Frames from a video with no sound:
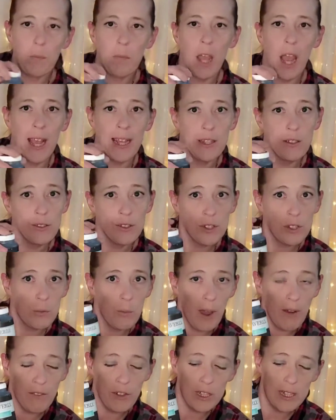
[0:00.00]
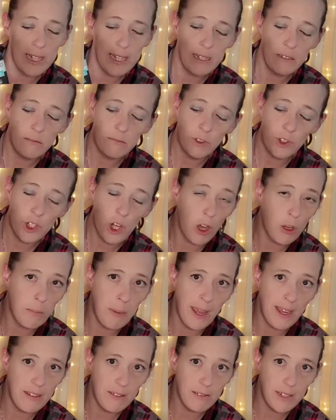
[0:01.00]
I used Waverly chalk
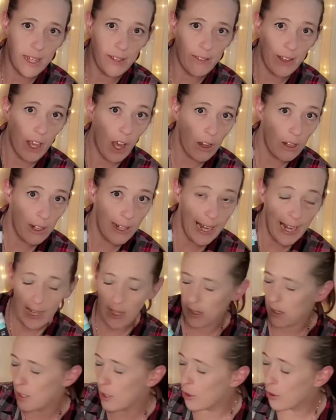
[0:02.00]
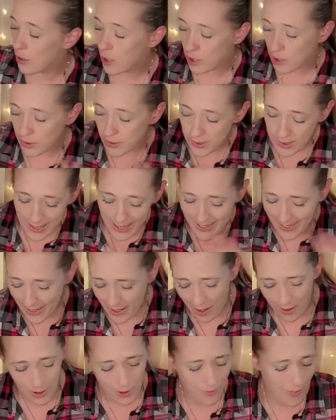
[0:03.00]
paint in the color ink. You can use any
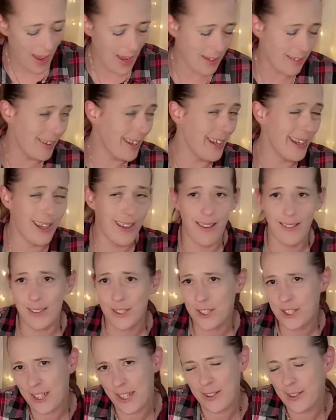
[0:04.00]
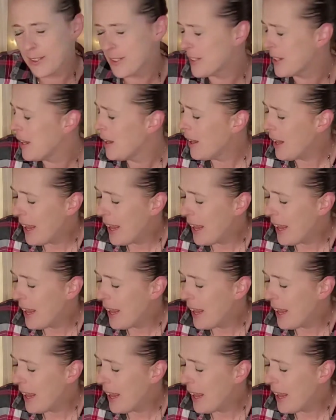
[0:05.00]
color vinyl, any color stickers.